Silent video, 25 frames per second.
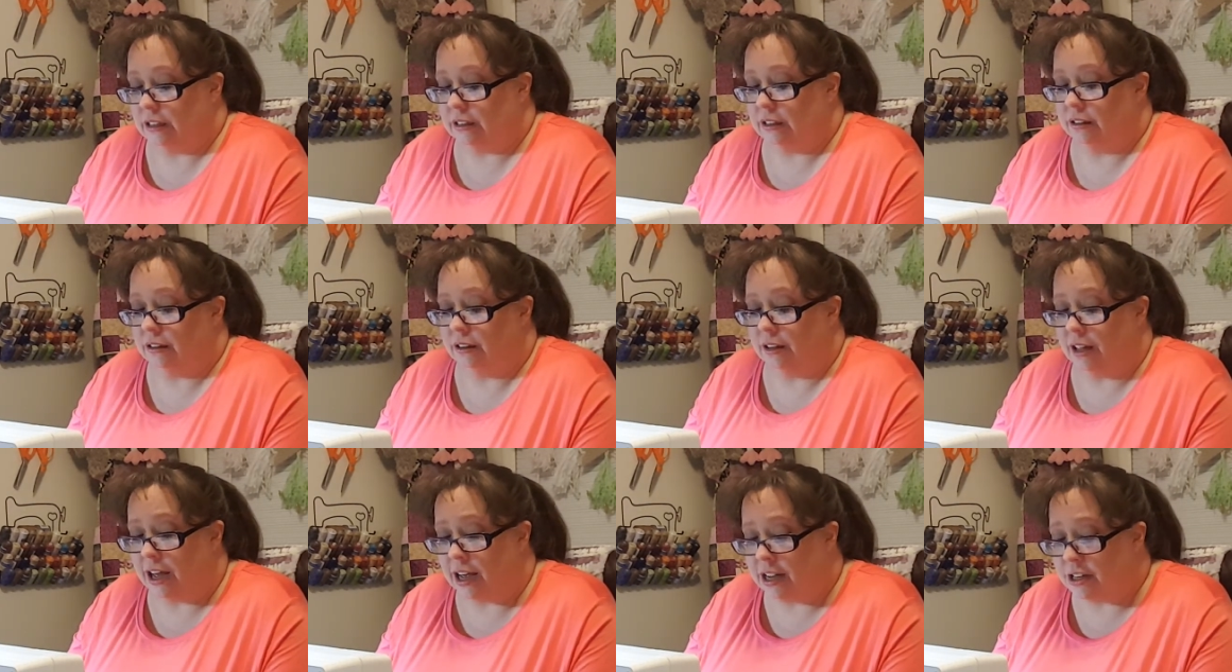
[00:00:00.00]

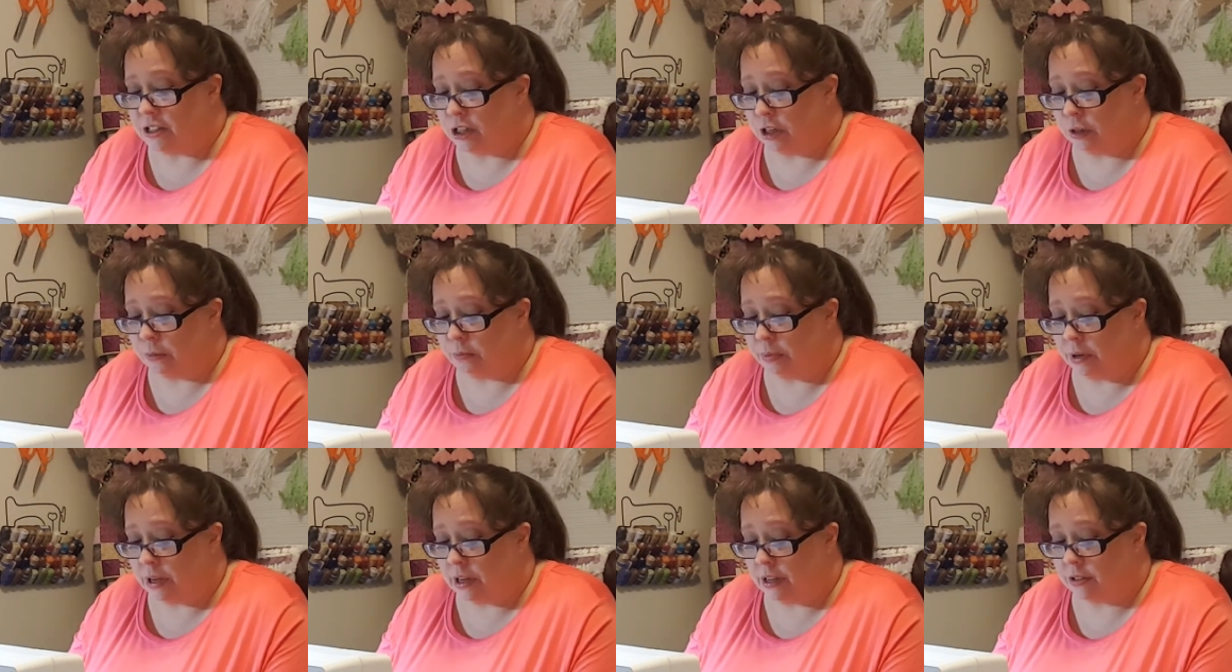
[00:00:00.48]

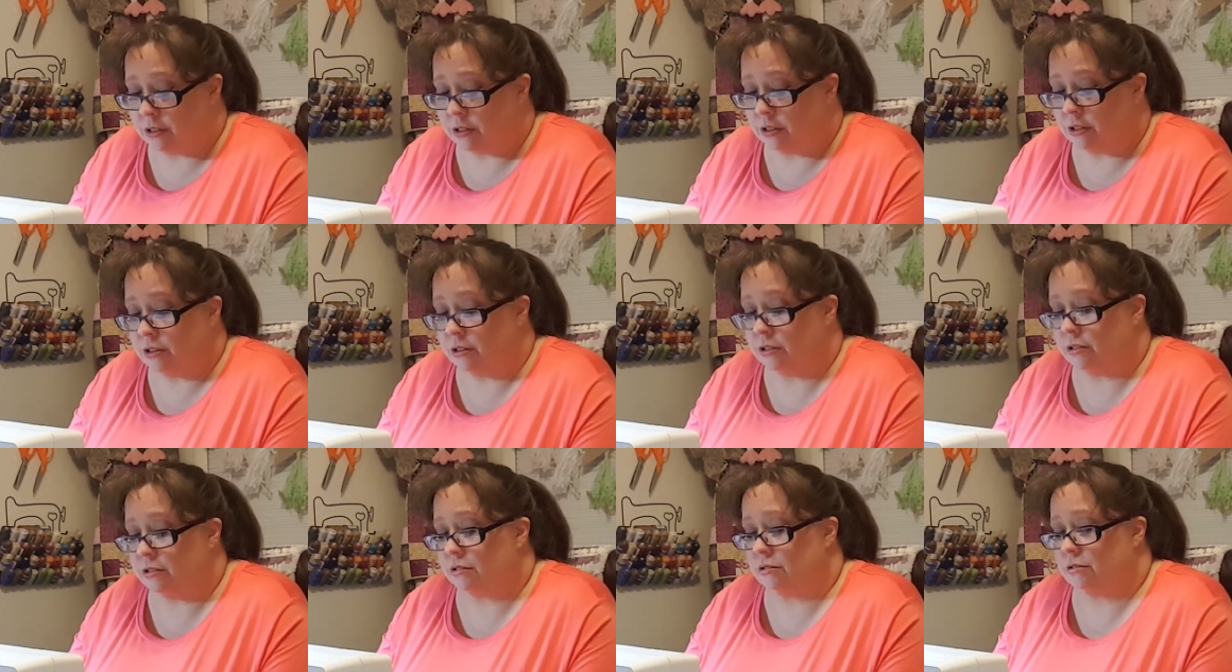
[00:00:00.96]
Logic
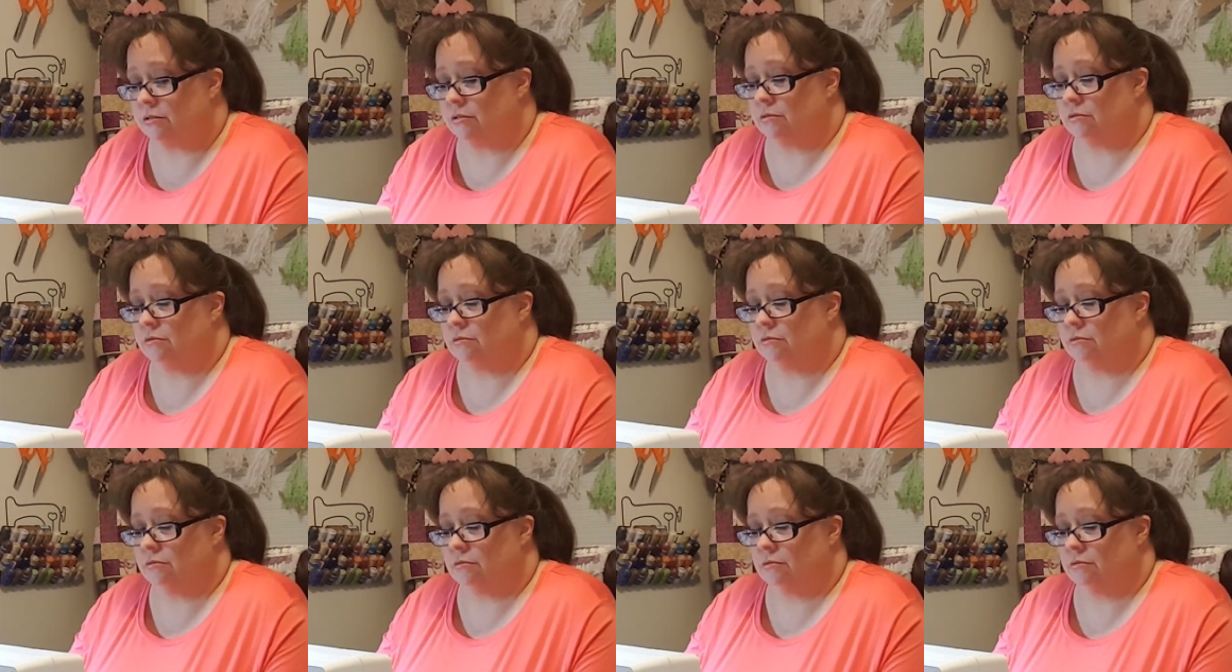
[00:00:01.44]
puzzles.
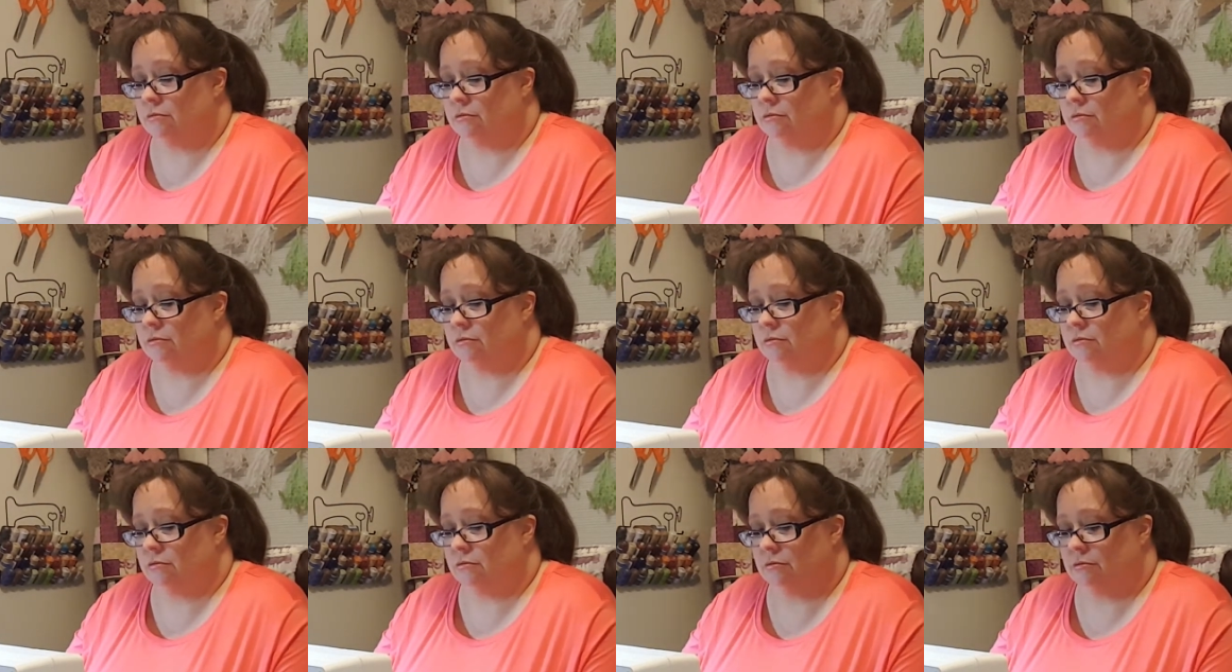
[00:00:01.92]

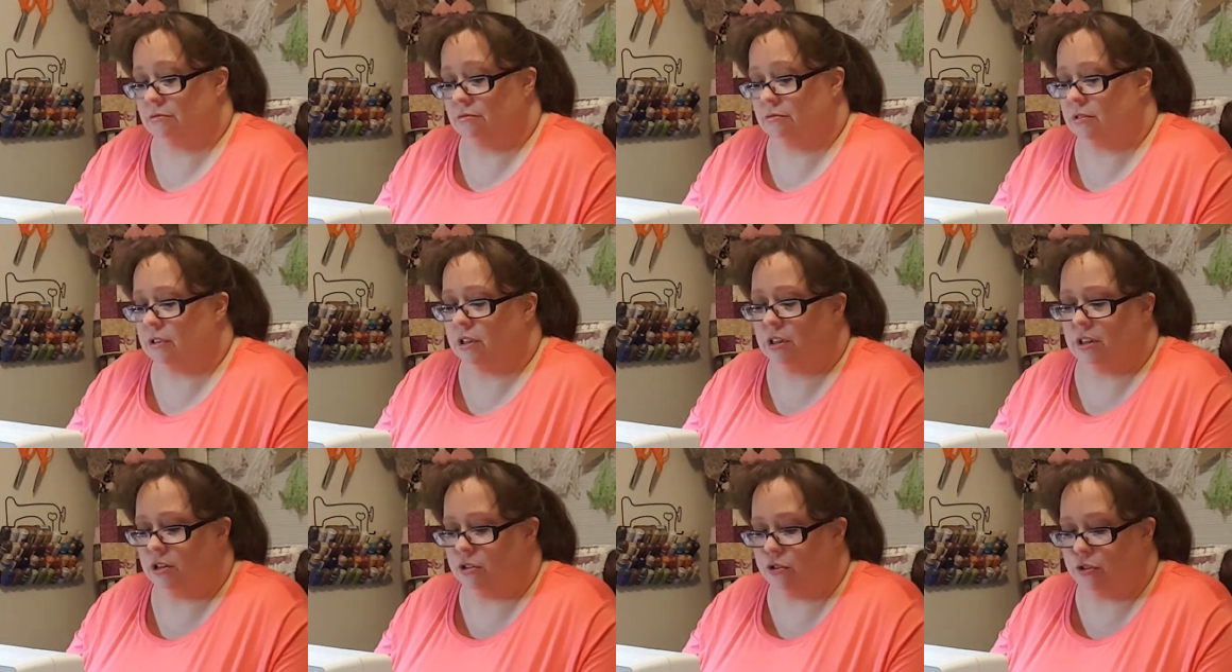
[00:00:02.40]

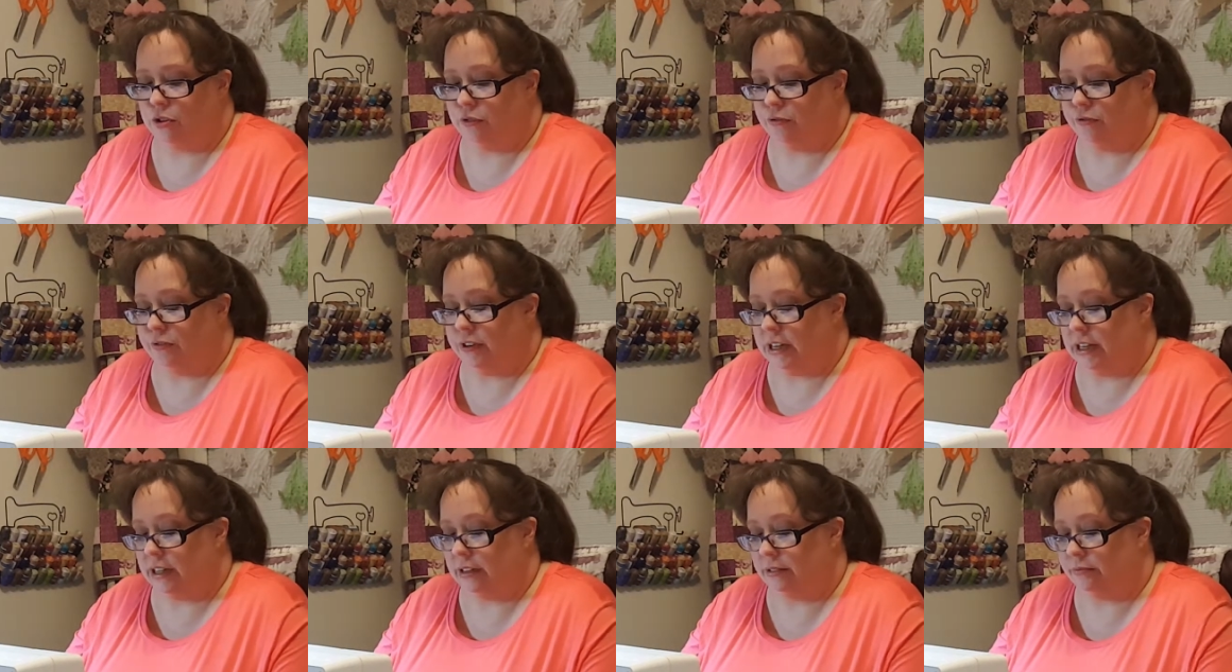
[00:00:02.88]
Those are
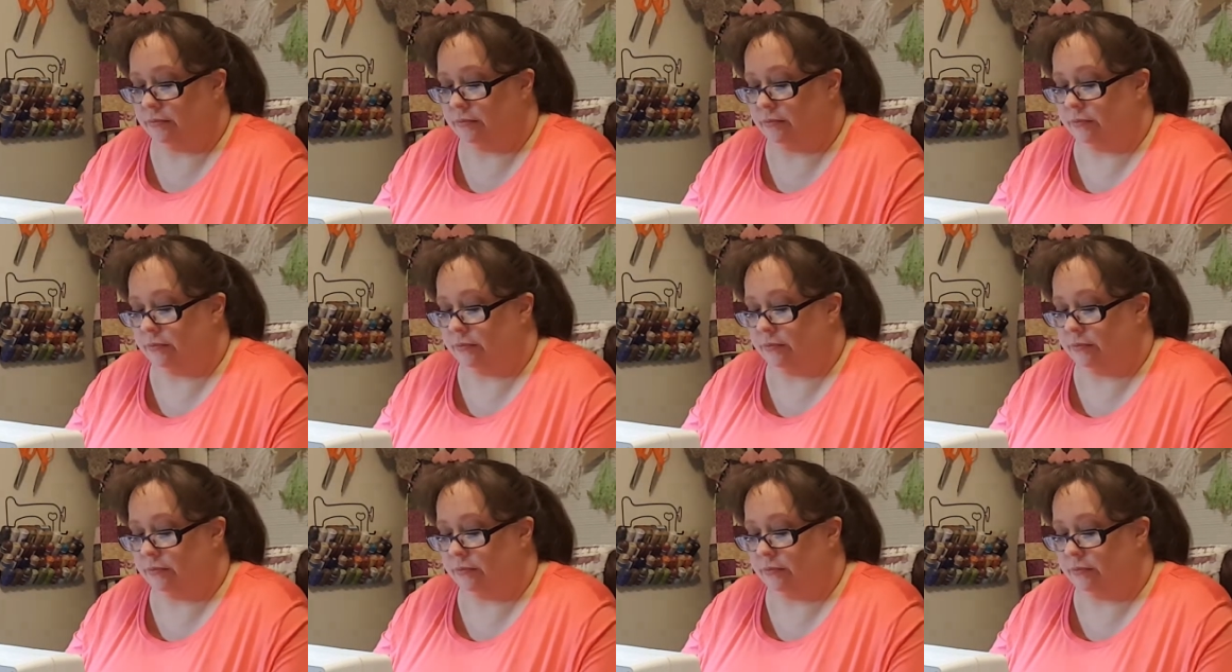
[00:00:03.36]
fun.